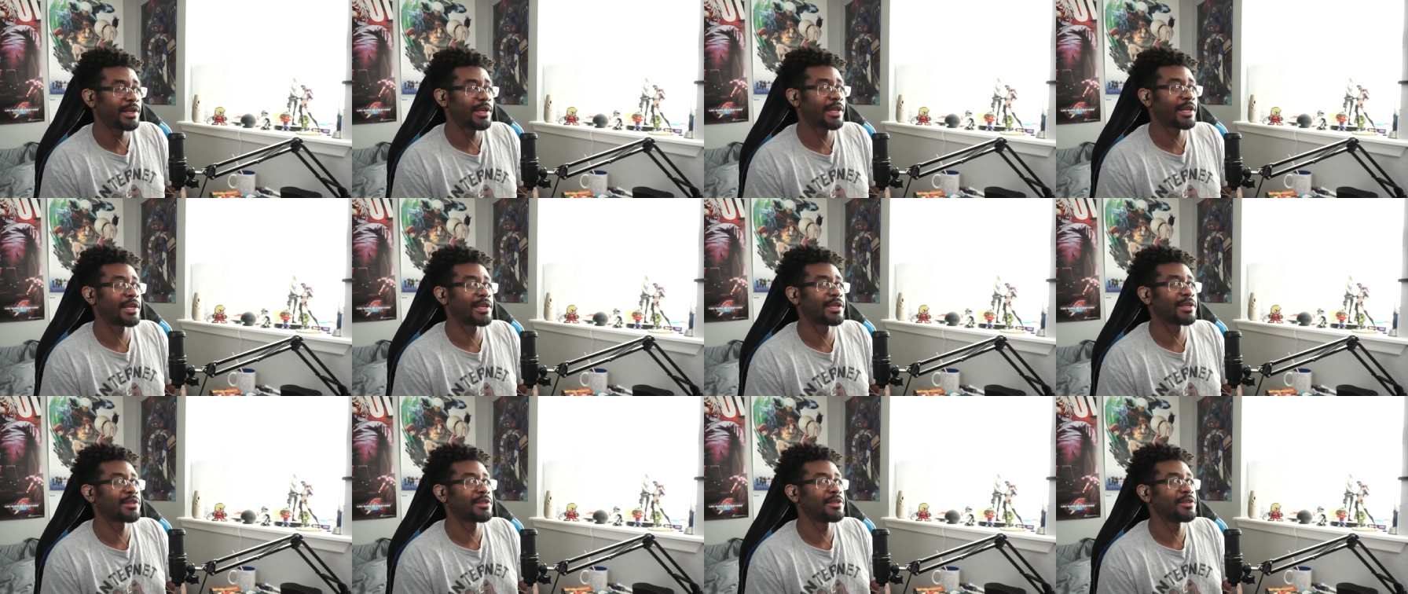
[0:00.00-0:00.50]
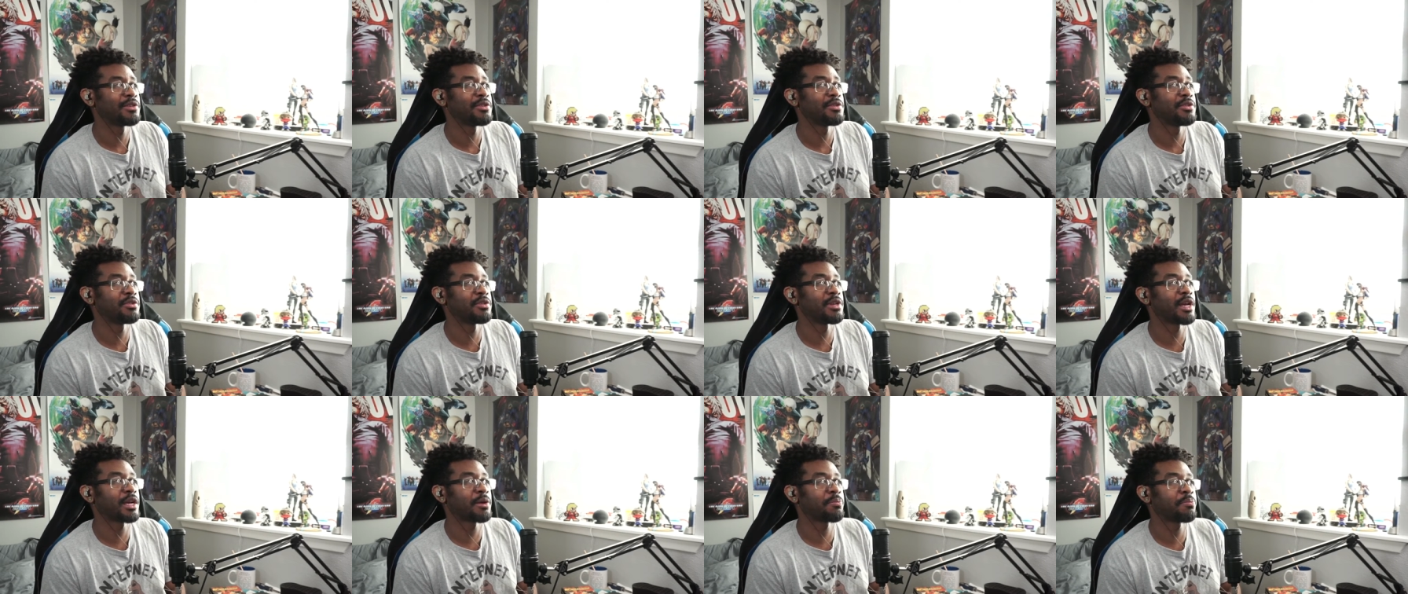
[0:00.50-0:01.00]
Like,
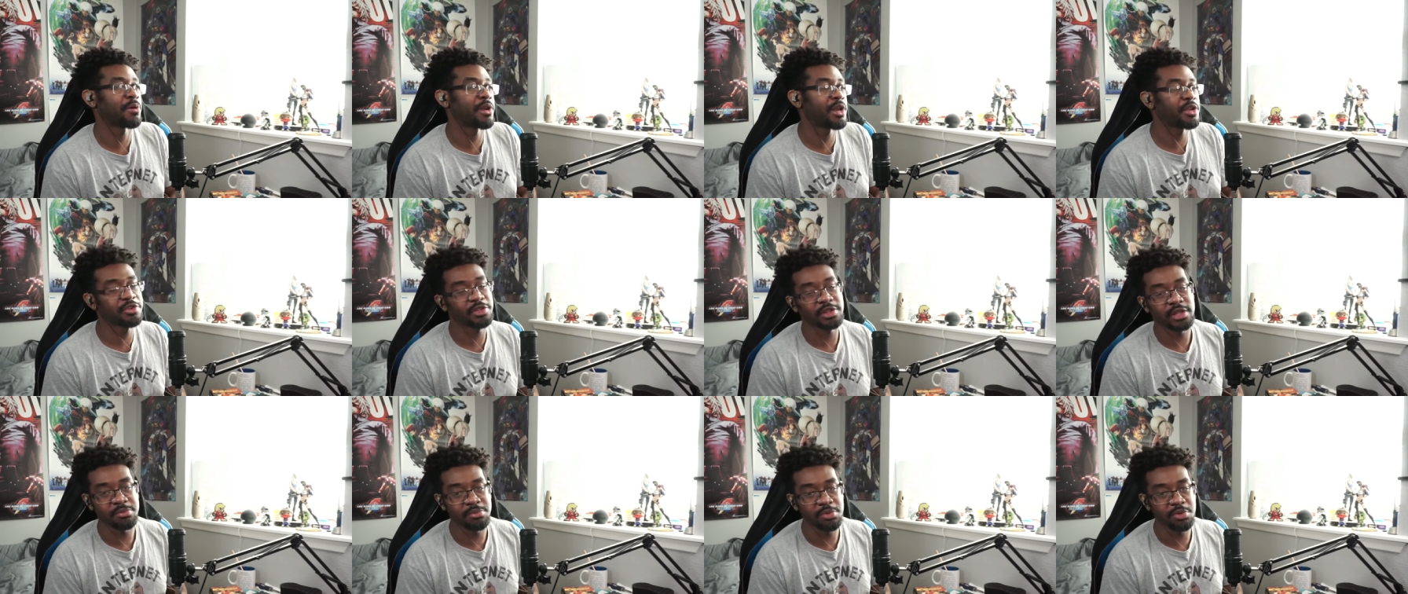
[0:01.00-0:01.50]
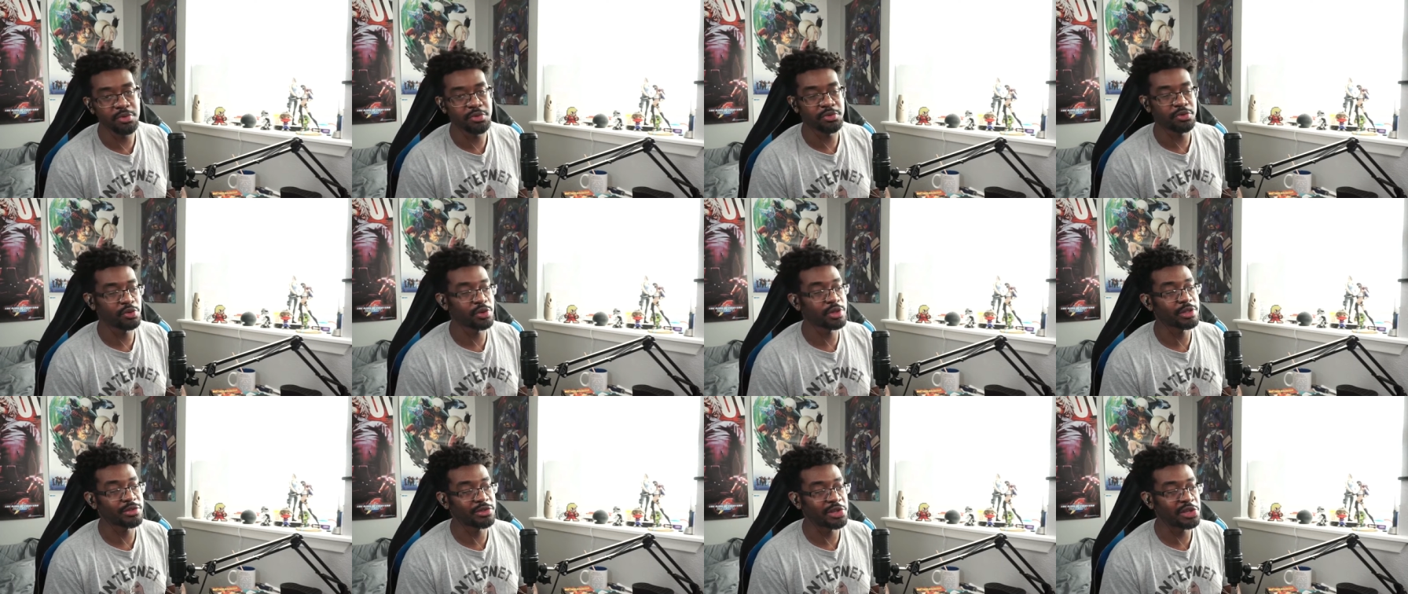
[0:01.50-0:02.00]
you're not punishing the move,
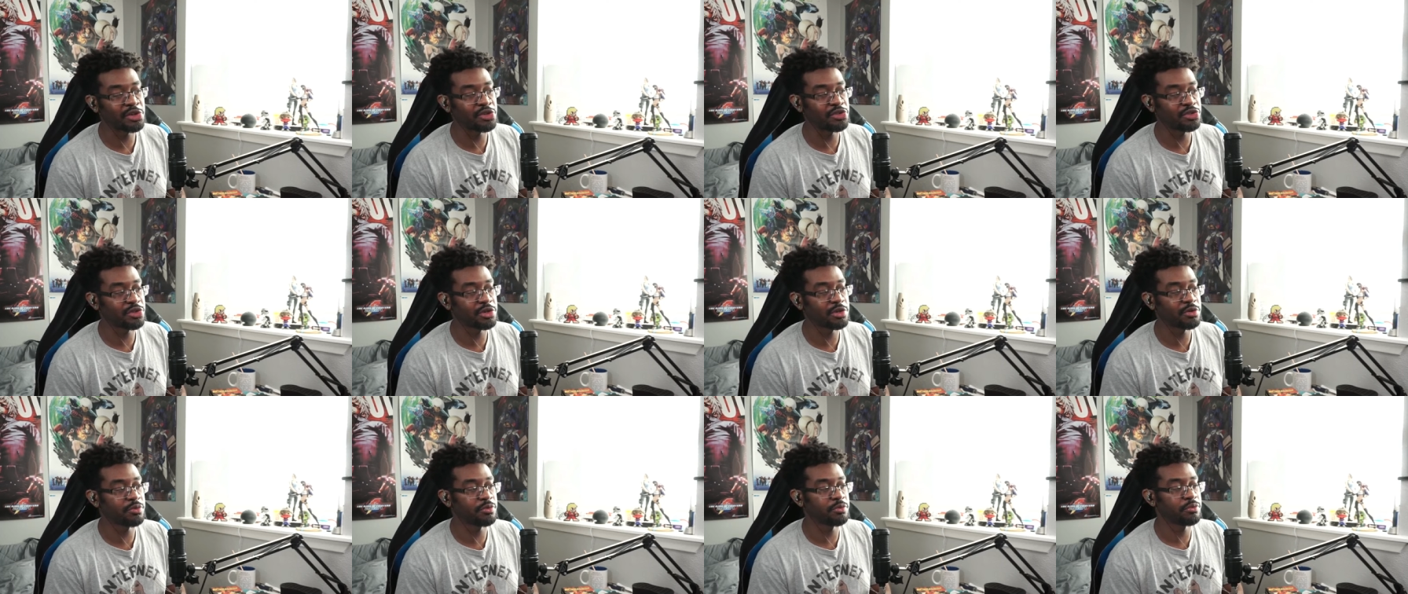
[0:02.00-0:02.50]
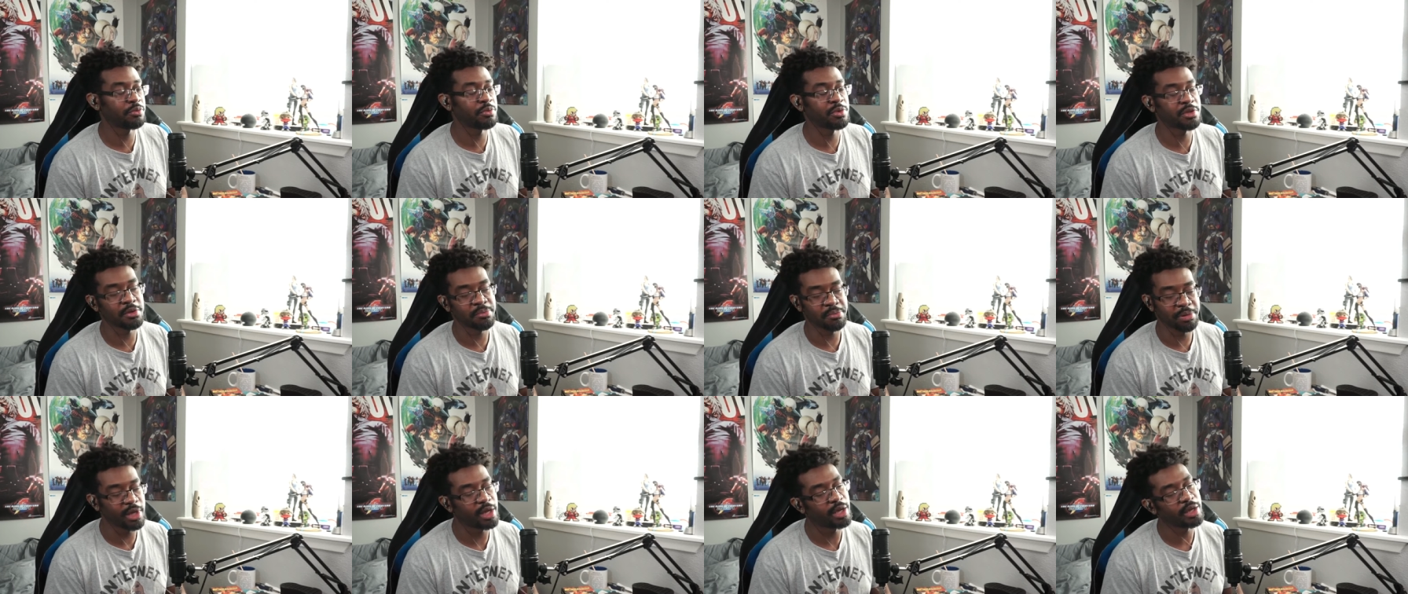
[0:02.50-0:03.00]
so you have to take your turn with
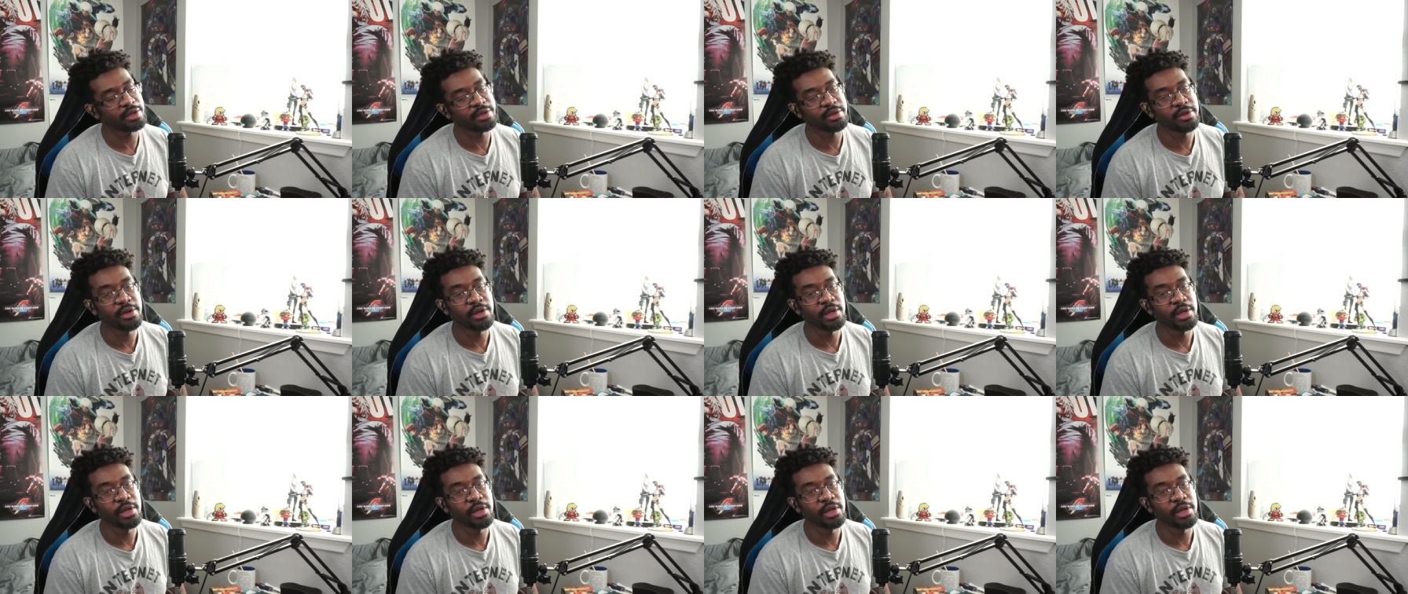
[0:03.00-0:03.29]
a block,